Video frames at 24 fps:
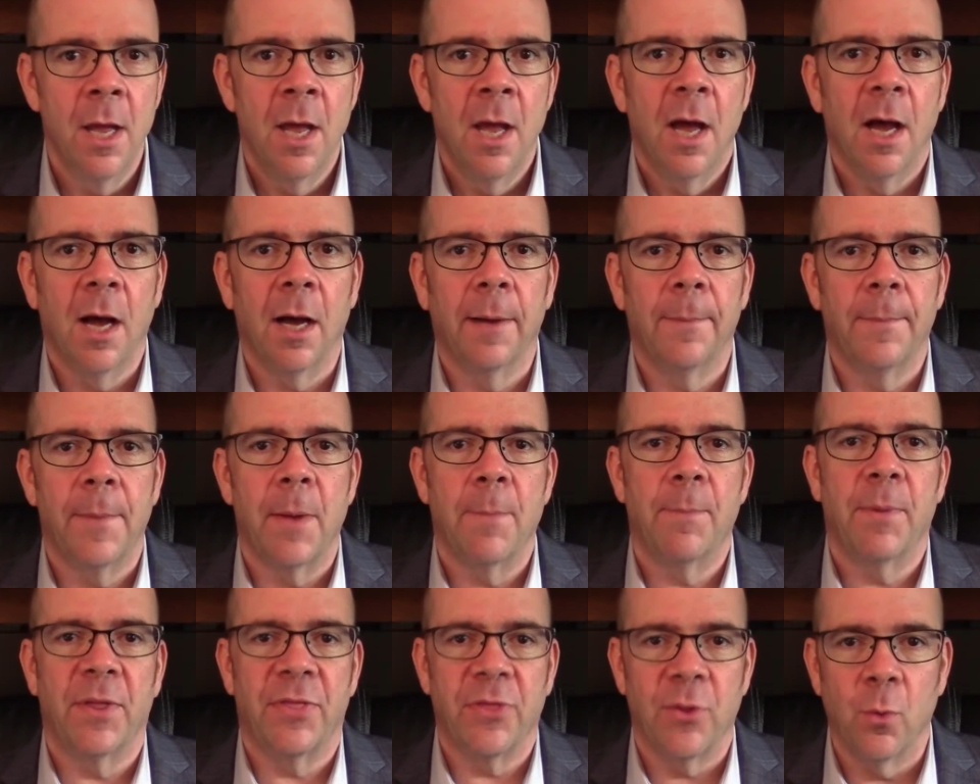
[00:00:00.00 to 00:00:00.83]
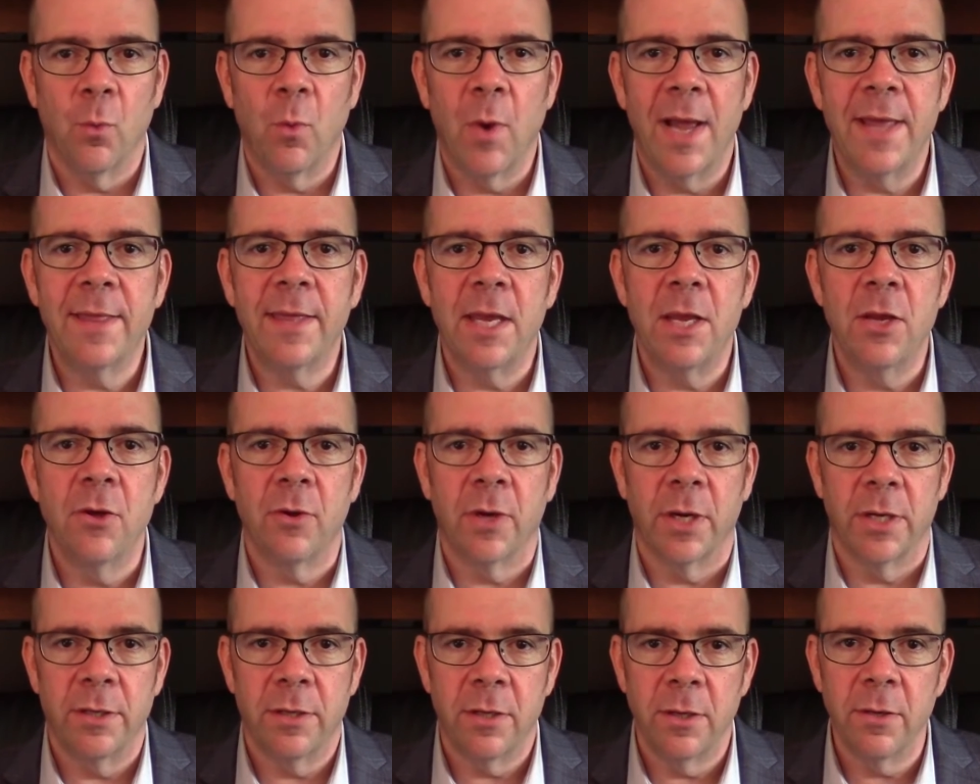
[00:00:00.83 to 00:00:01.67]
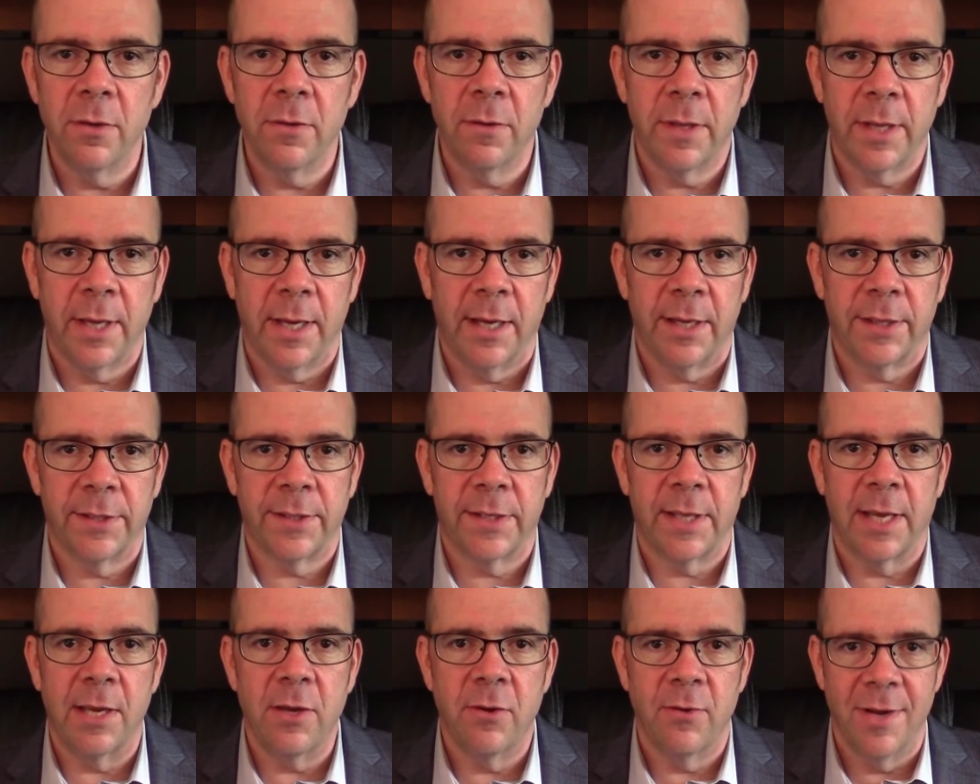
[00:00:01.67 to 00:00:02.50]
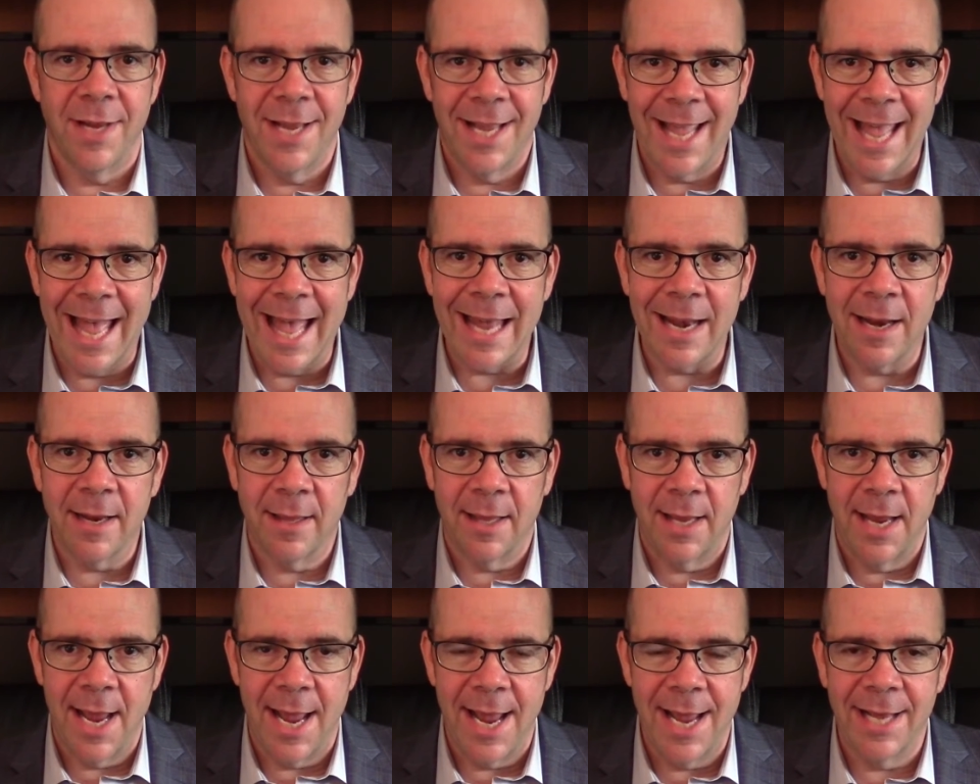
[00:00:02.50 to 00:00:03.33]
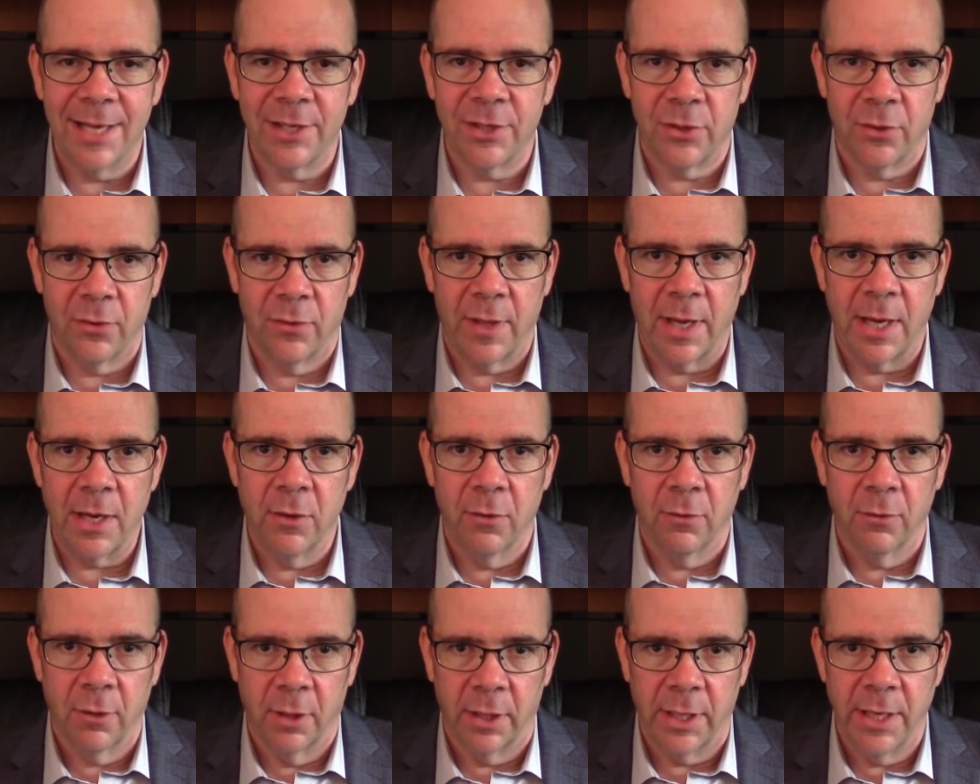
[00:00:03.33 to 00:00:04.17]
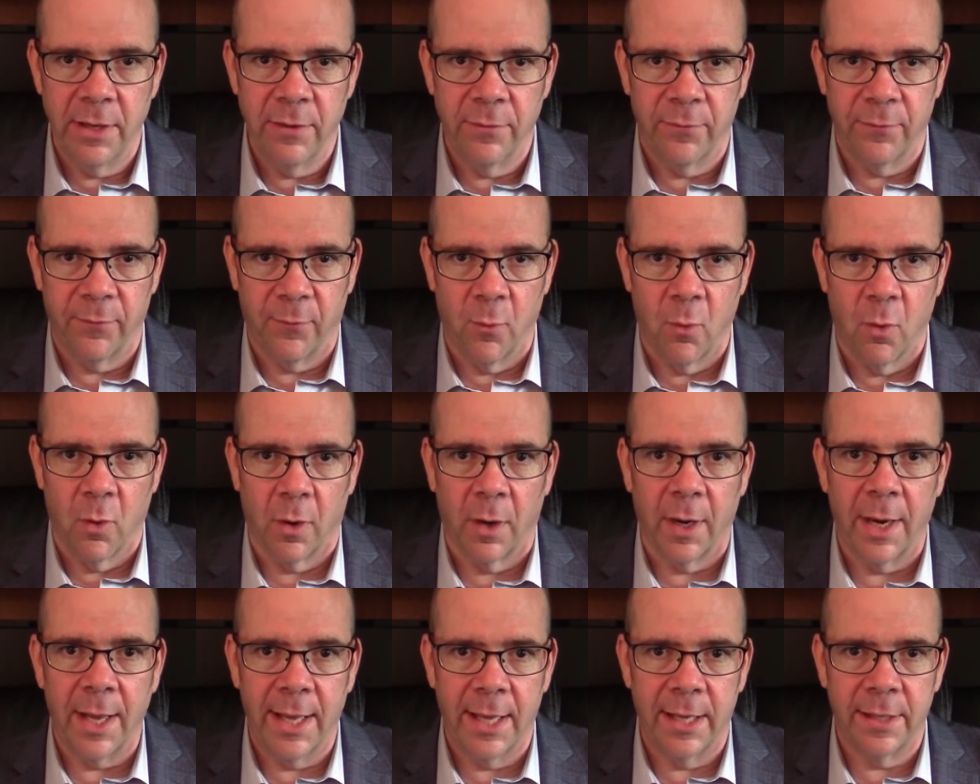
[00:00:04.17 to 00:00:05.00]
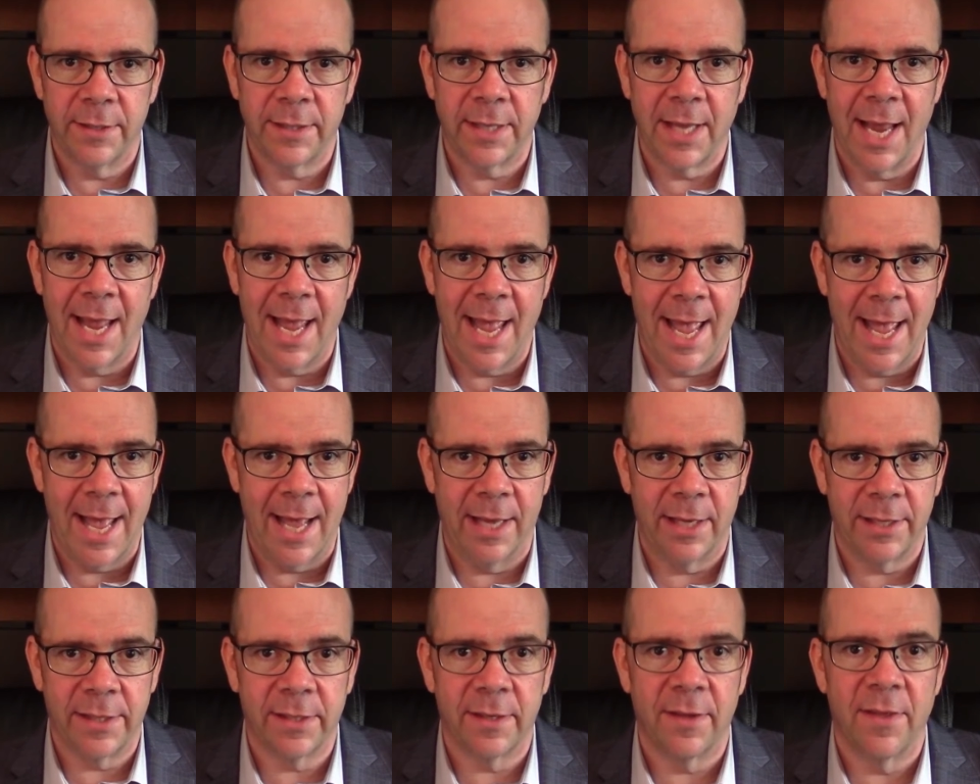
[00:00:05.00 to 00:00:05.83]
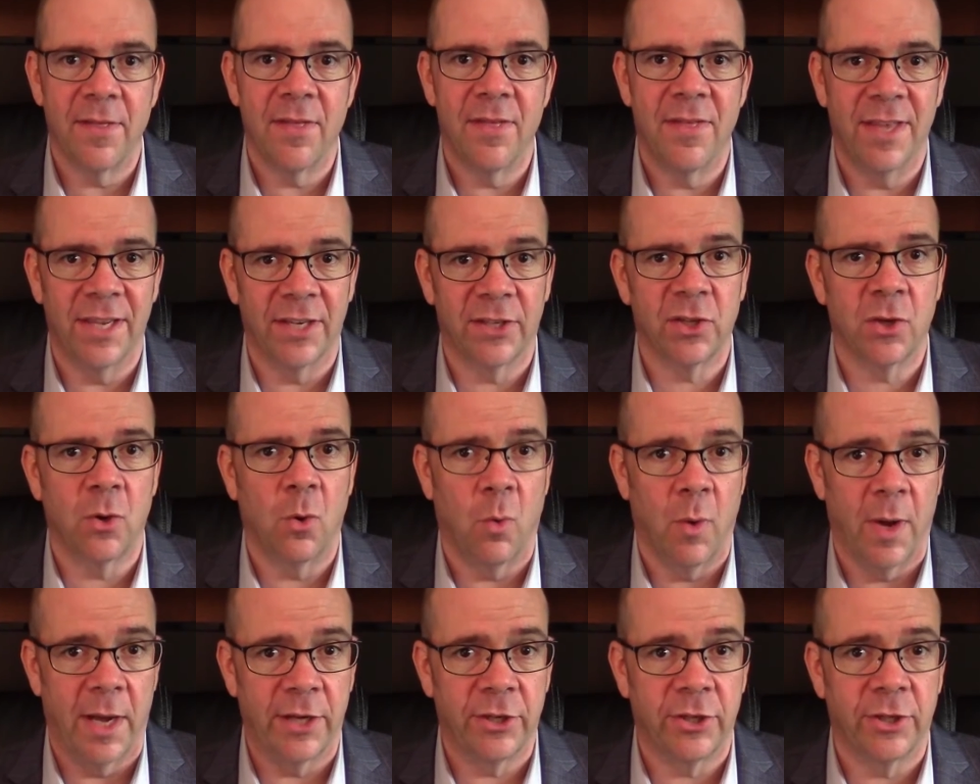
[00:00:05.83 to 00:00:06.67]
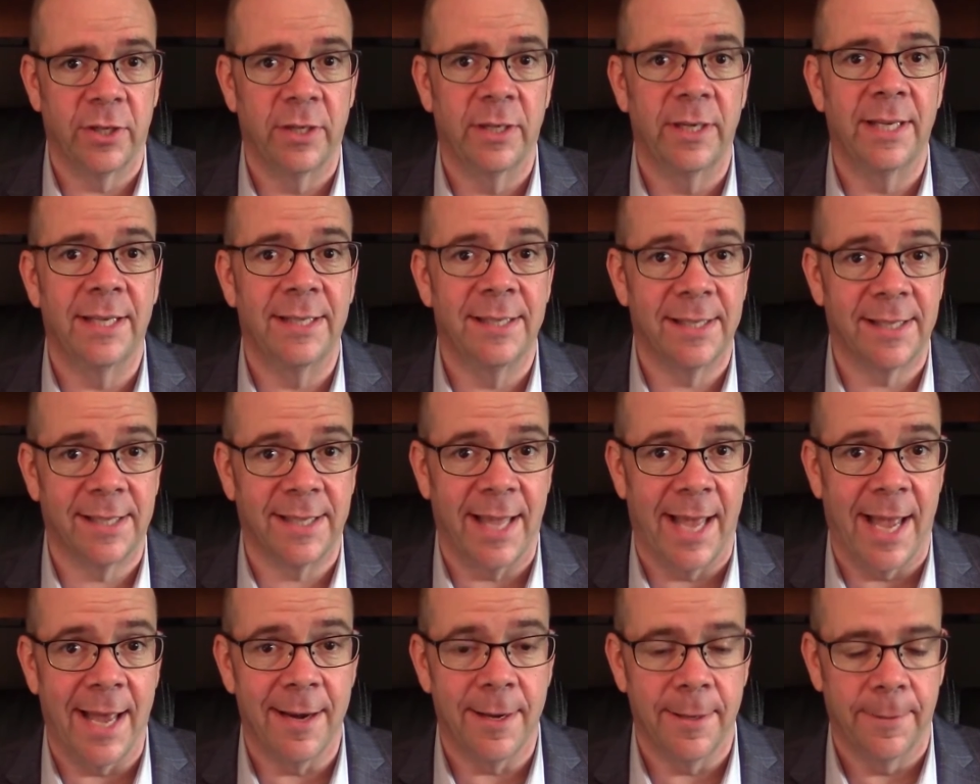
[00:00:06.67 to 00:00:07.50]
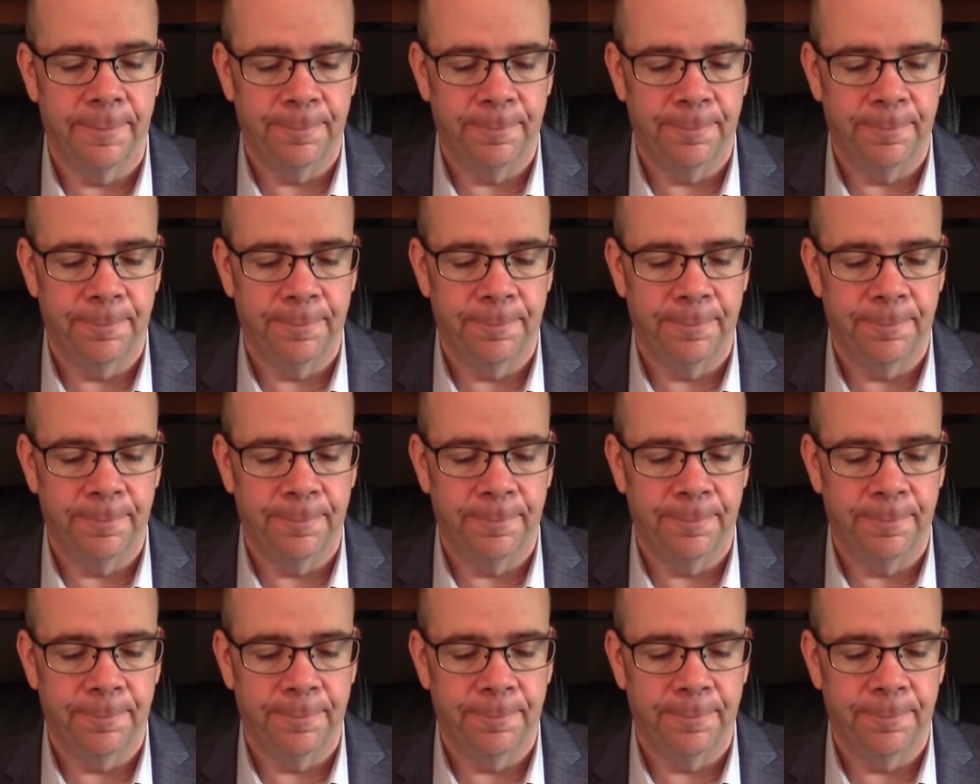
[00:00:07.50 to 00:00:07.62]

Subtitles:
but the way that you can do this, that you can get the answer that you're looking for, is to ask this question instead.